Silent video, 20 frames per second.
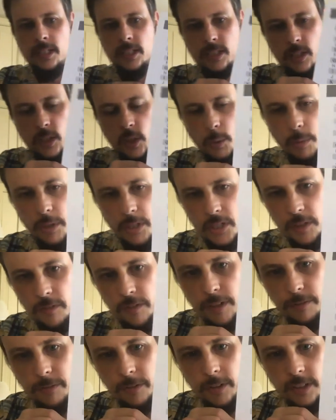whole bunch of
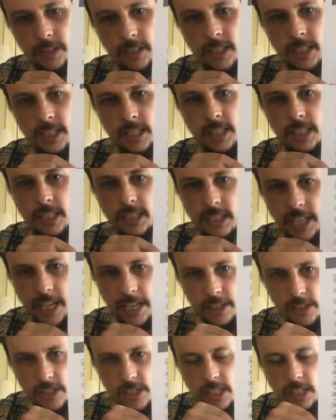different
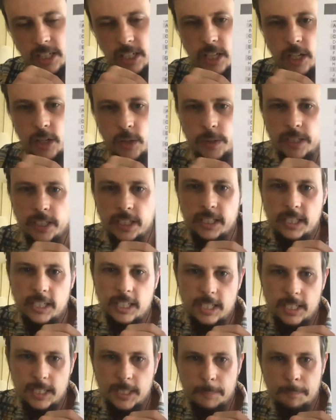letters encoded
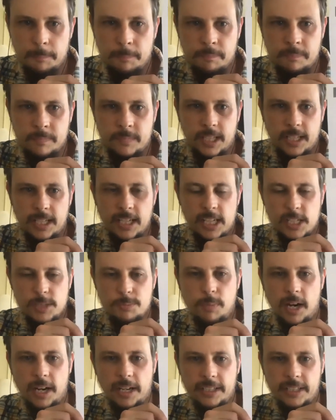as
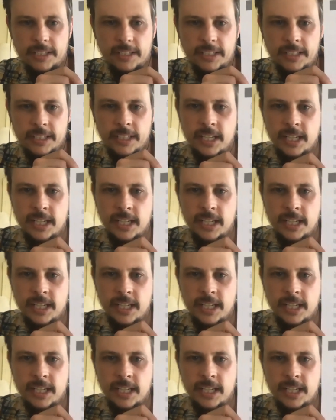binary.